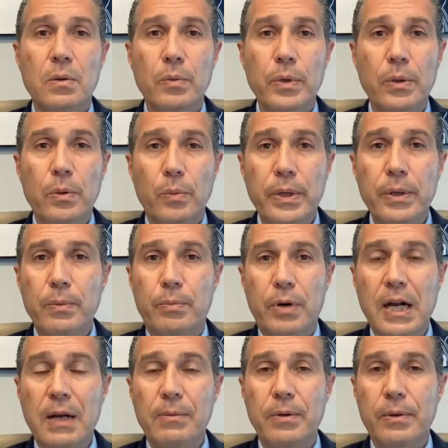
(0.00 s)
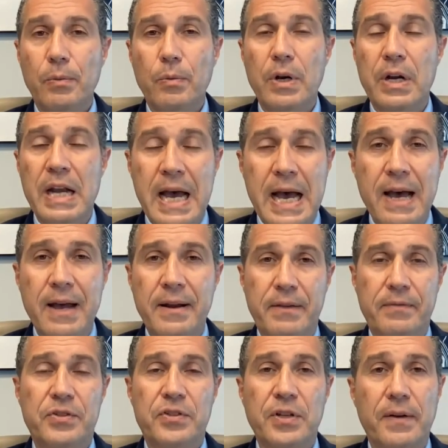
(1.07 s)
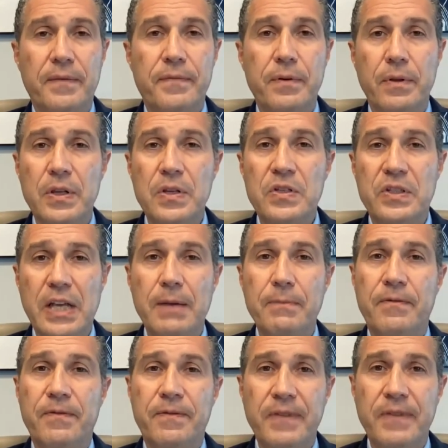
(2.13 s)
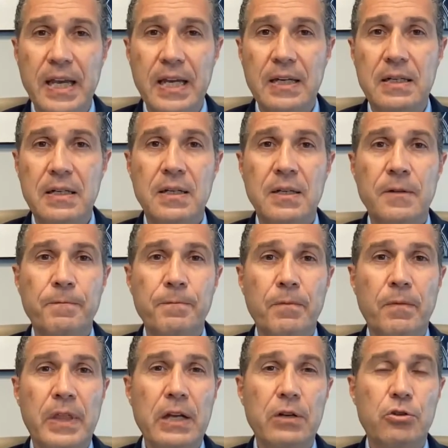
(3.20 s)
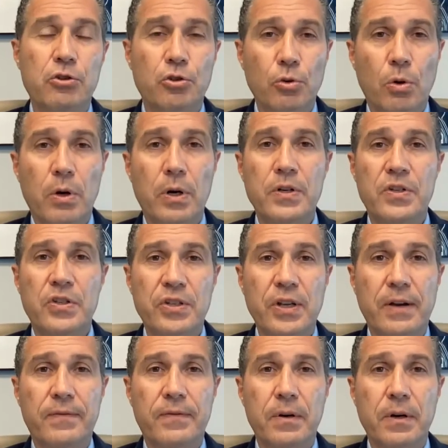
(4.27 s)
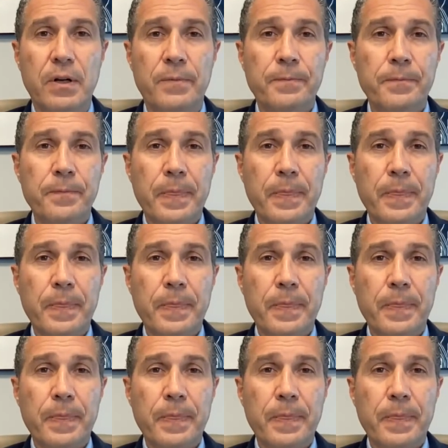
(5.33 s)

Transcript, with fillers: we, we probably would not have suffered the same fate that George suffered,